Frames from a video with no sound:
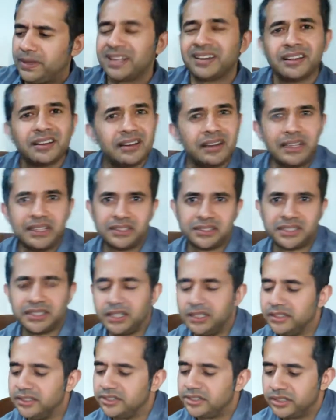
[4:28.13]
And unlike,
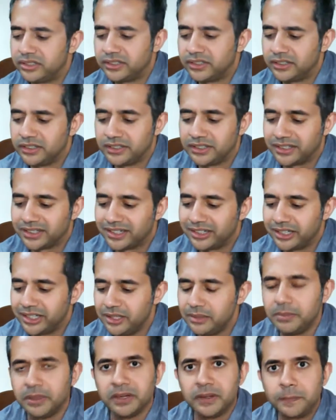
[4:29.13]
say, the
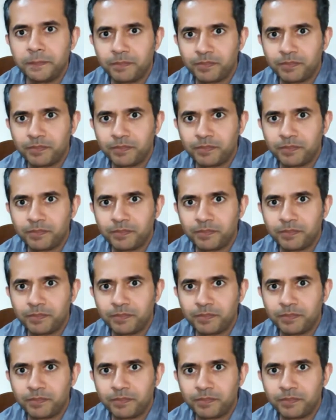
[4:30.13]
Cohiba,